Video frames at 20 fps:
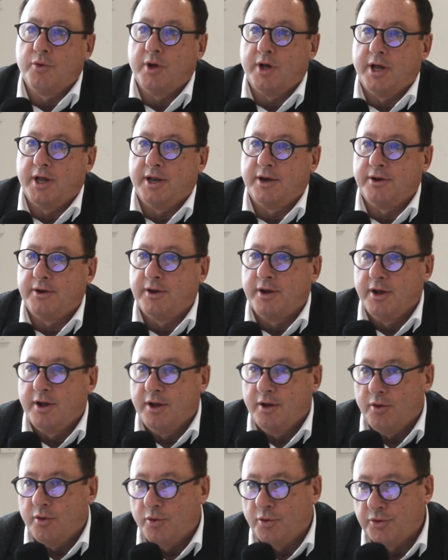and
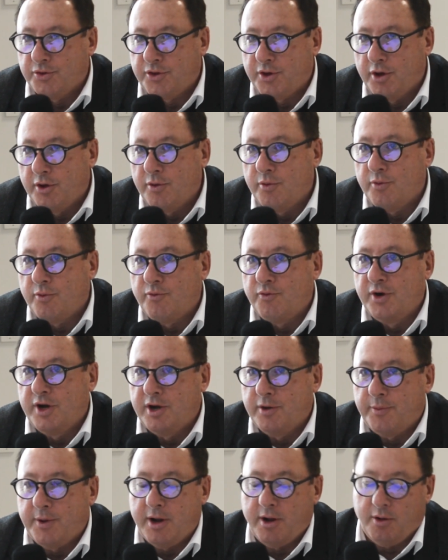also read
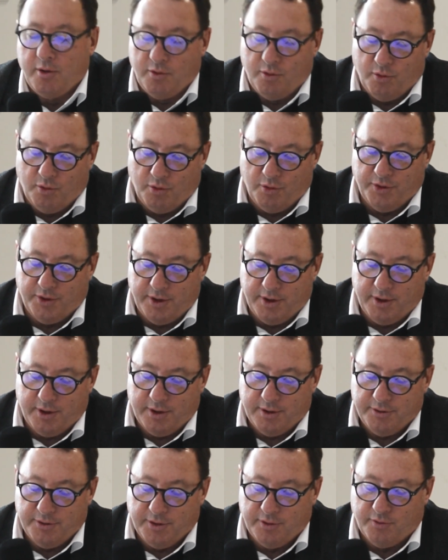about all the
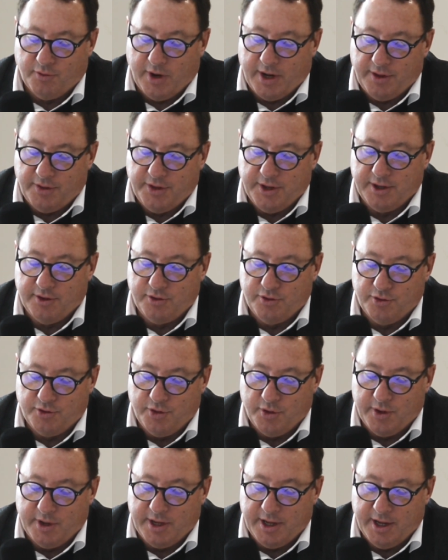great things you're
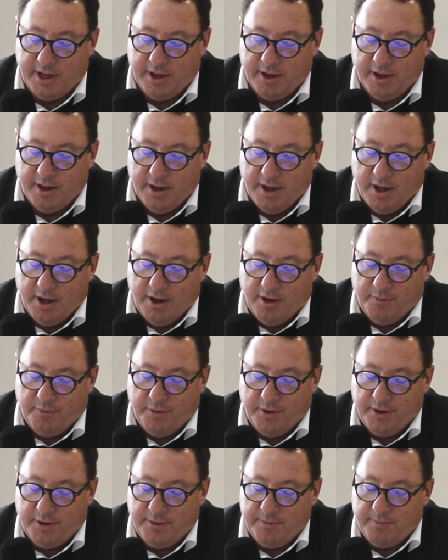doing here.
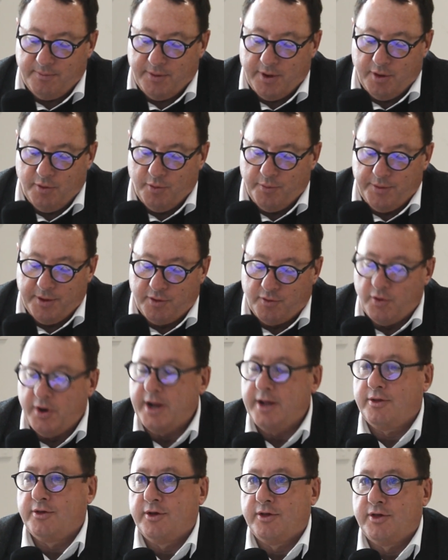But it would be
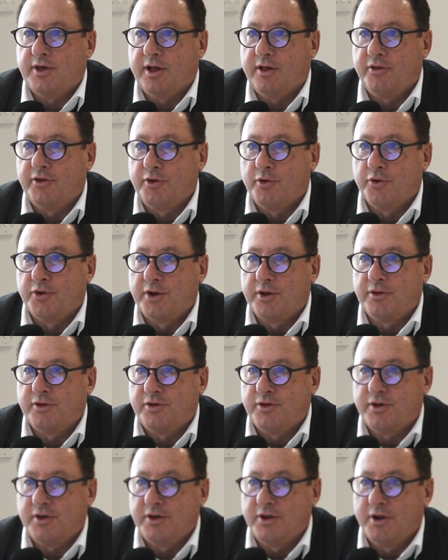great to tell the
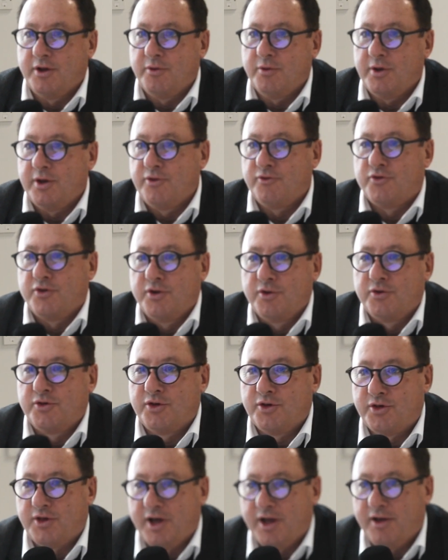audience, introduce
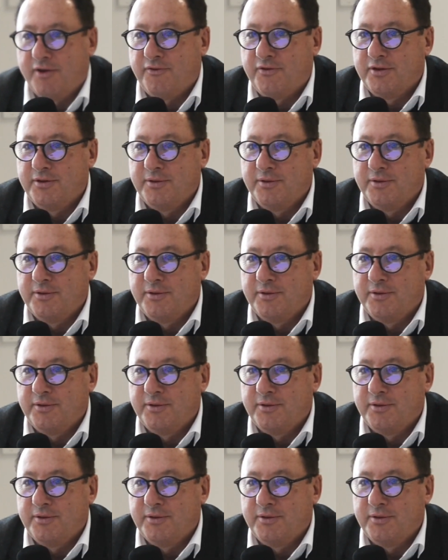yourself and